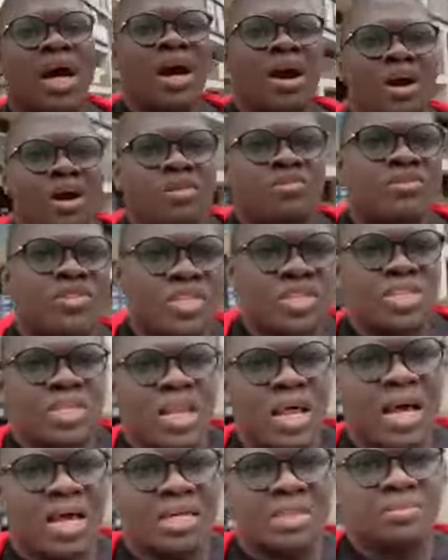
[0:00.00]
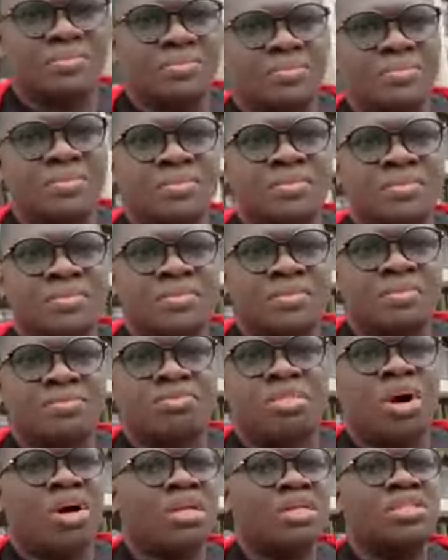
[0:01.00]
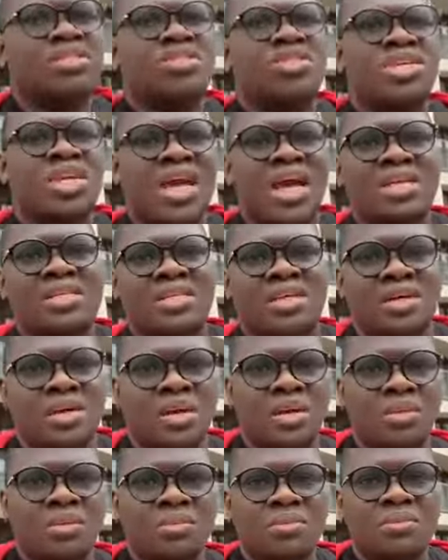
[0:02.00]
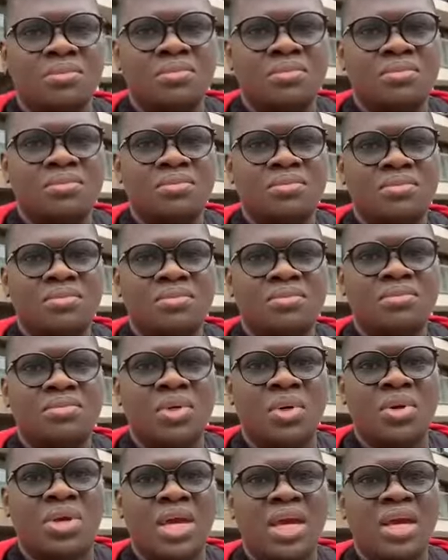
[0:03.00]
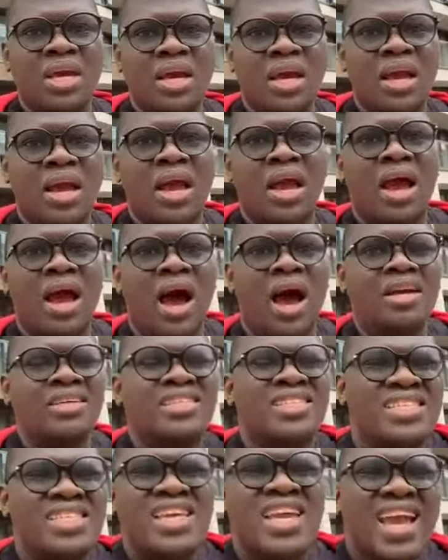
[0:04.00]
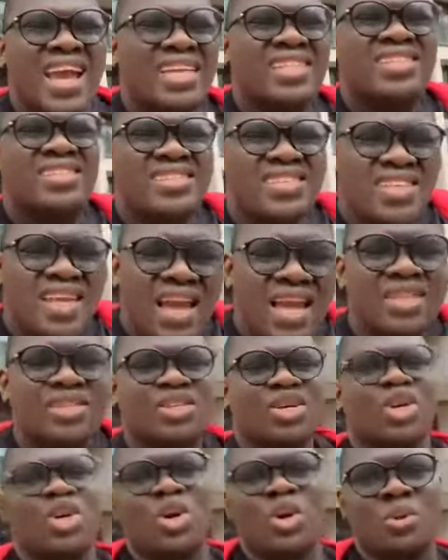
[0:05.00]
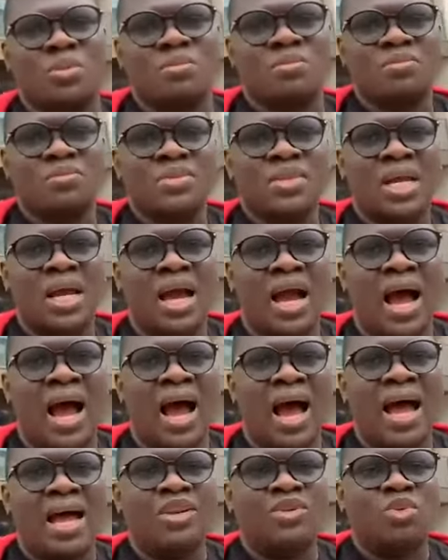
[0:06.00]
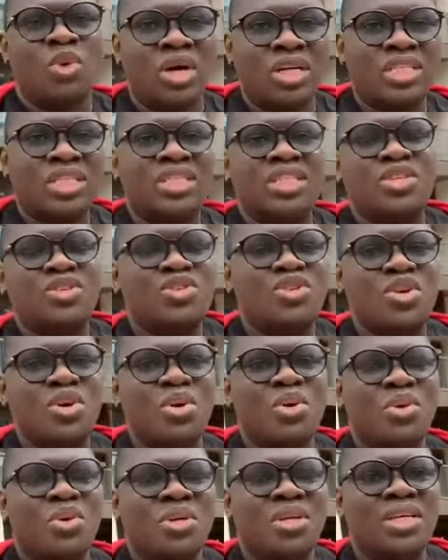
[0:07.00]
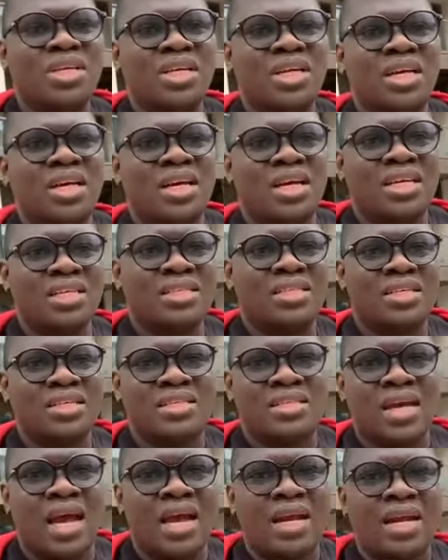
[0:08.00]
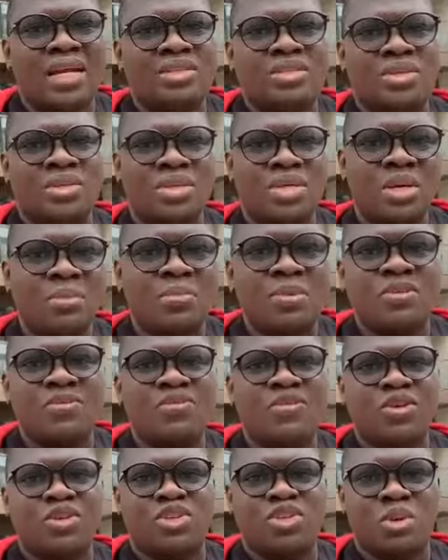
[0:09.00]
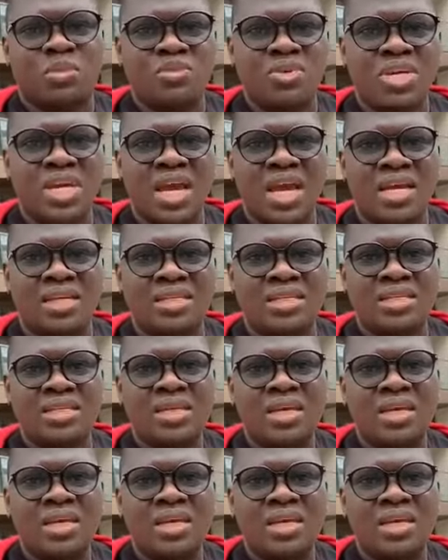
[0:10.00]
of this land bought it years ago. Okay? Years ago. And what did he do? He decided to keep it for some years,